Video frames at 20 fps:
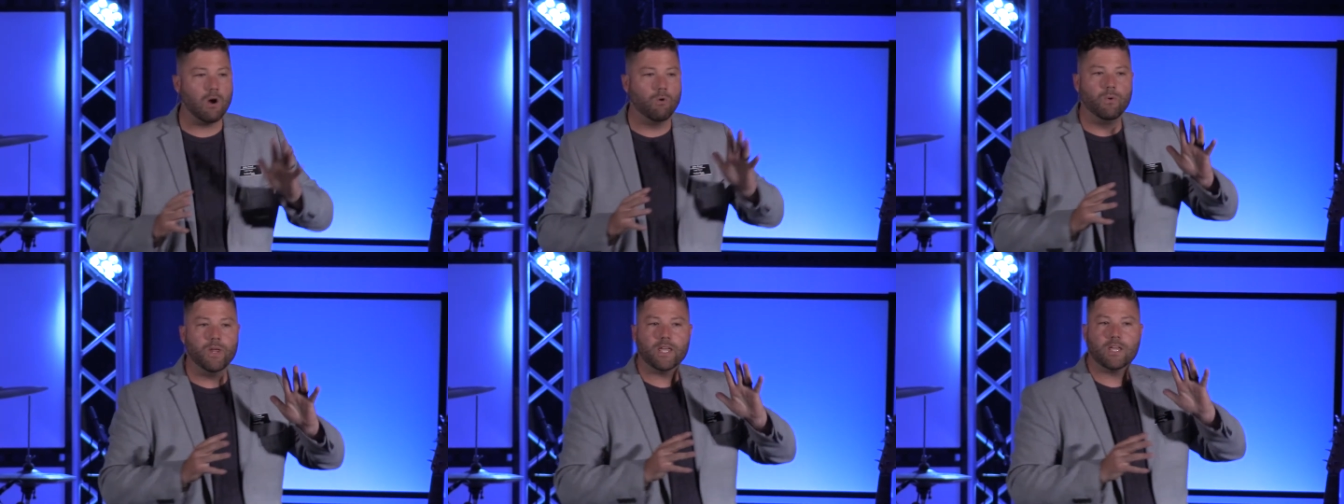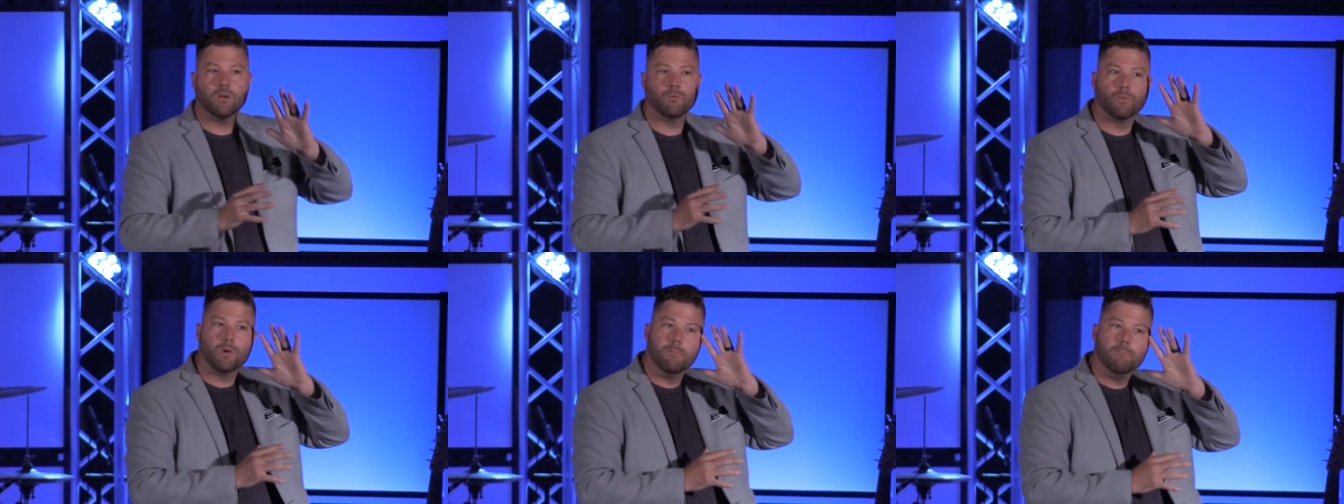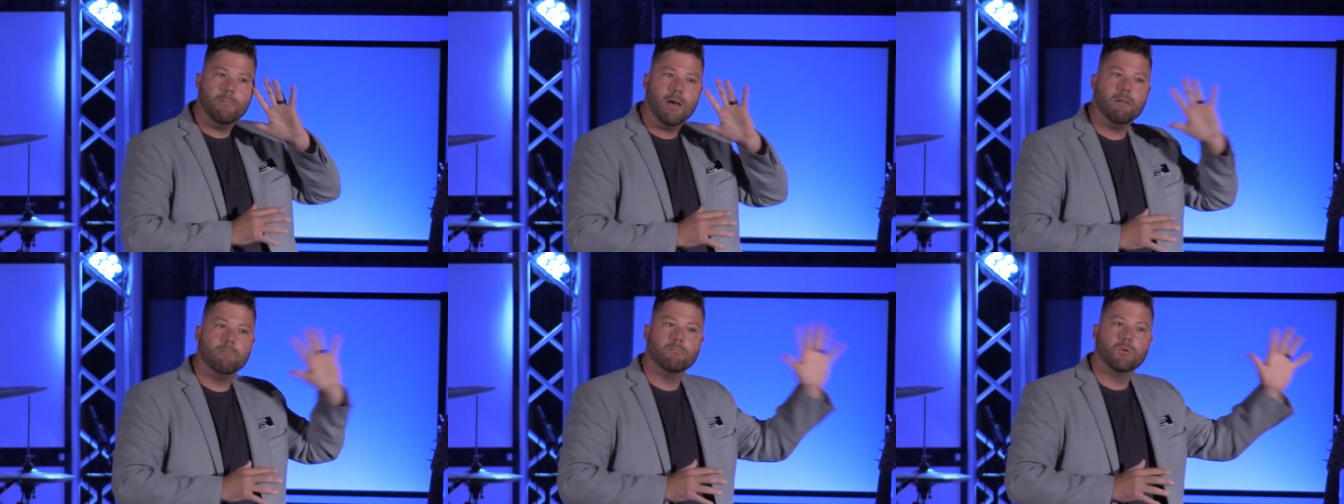we can
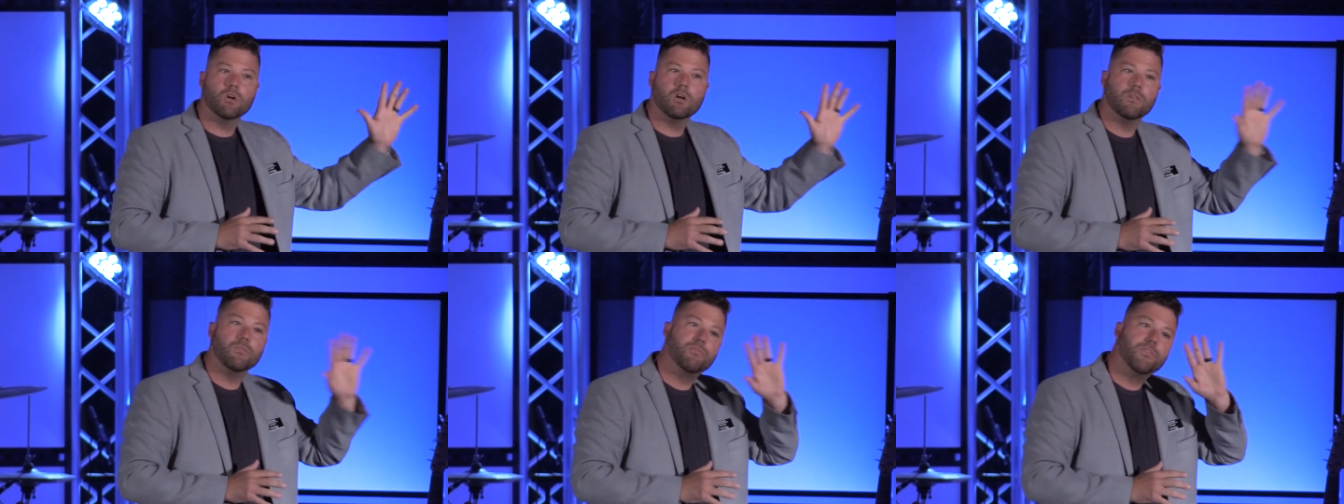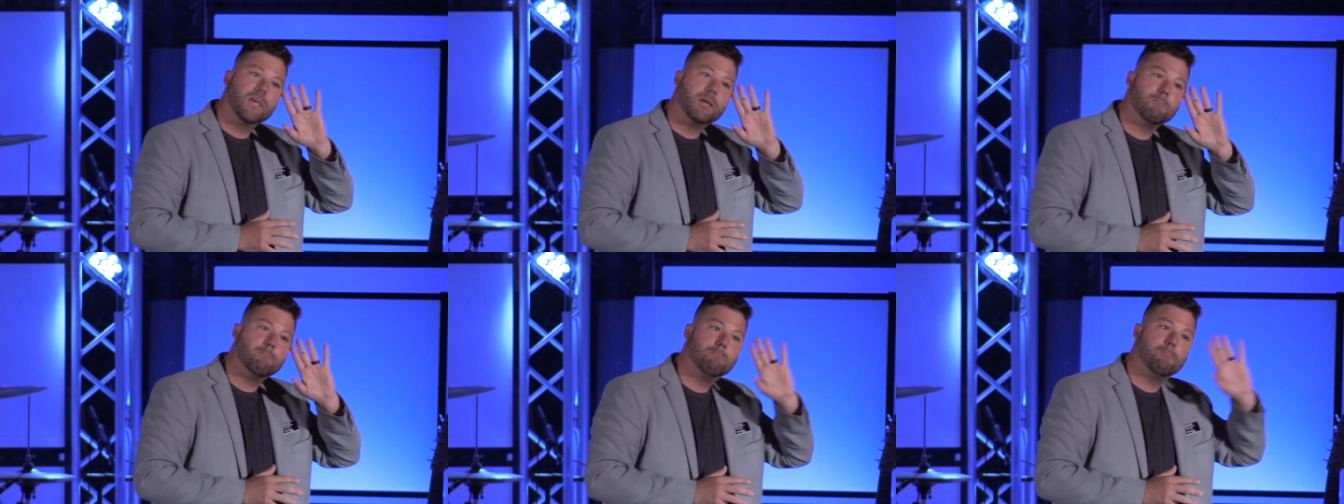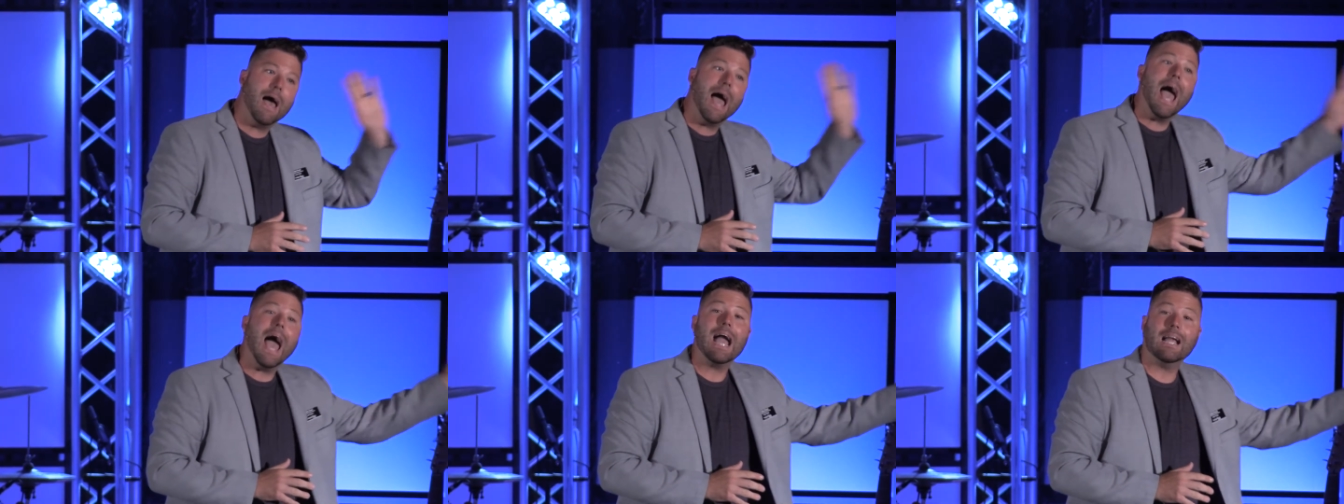remember and think
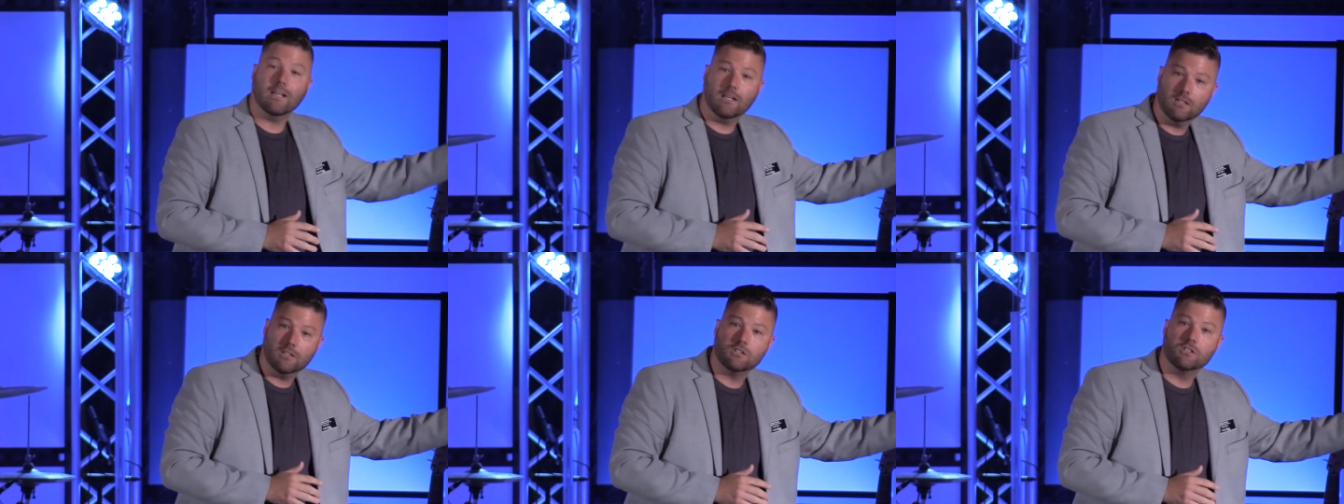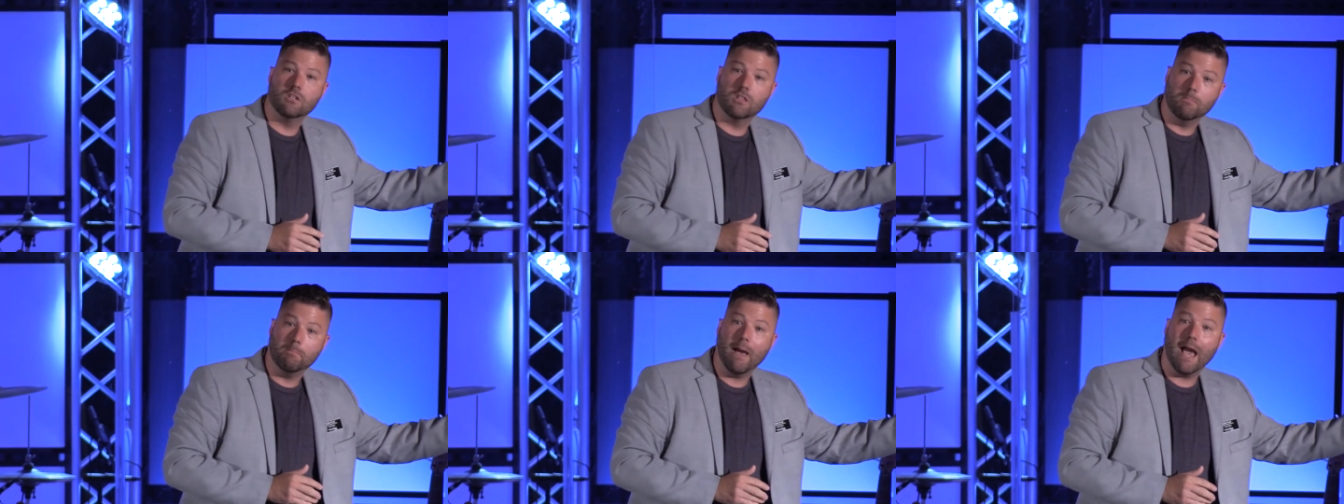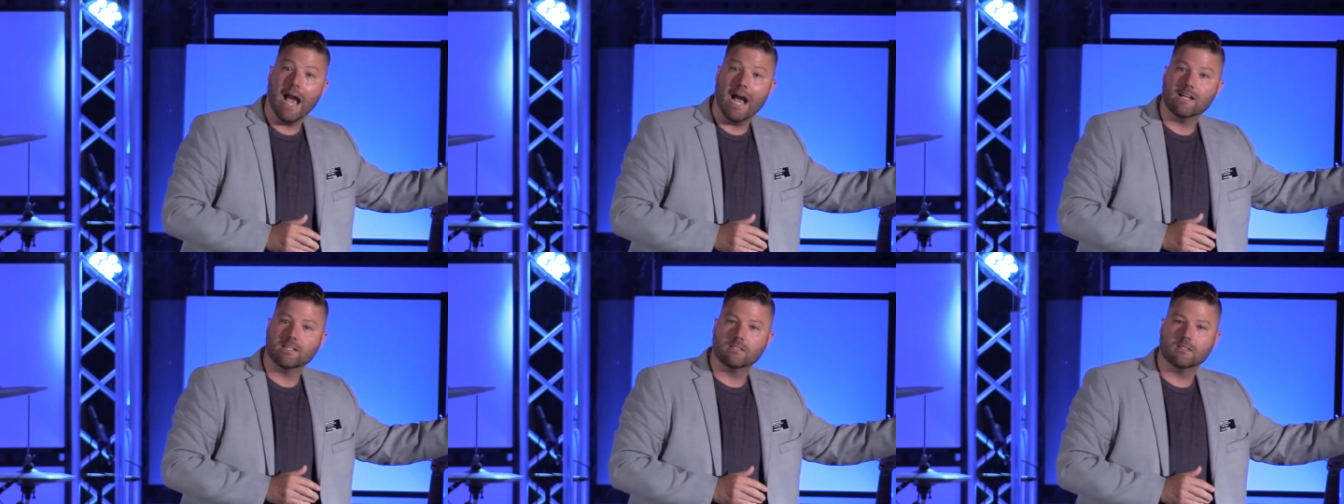back to the
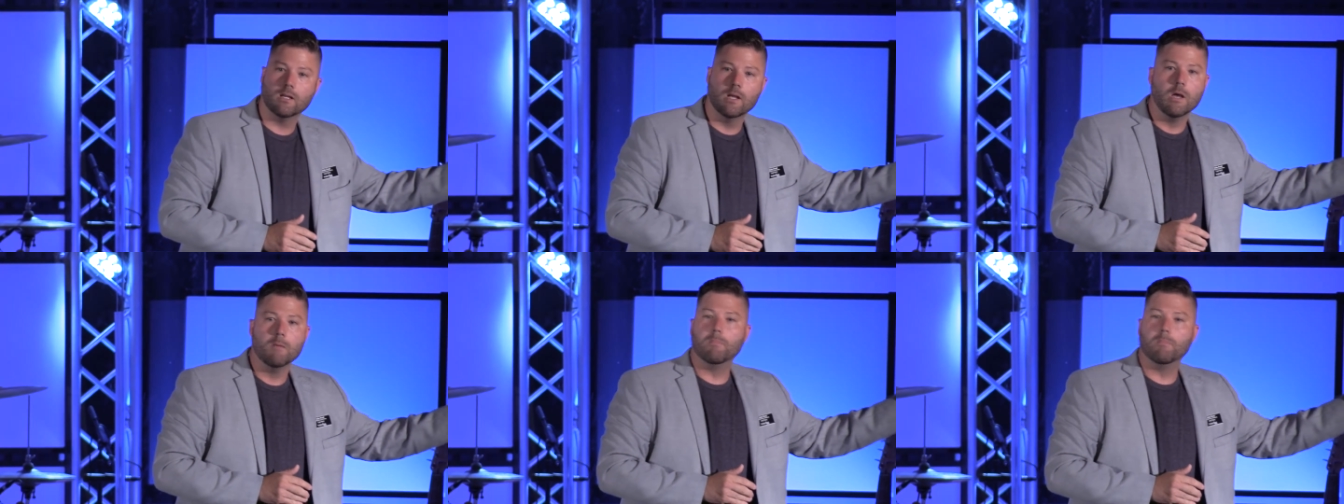past,